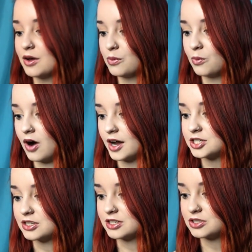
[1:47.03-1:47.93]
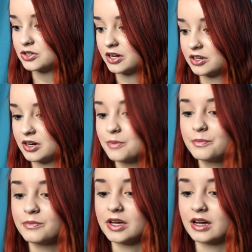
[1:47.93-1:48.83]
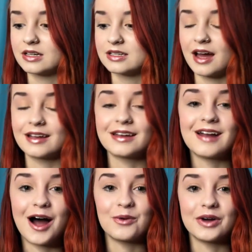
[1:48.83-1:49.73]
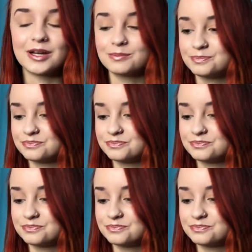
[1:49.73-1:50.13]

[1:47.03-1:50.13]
watch this trailer because I cannot wait.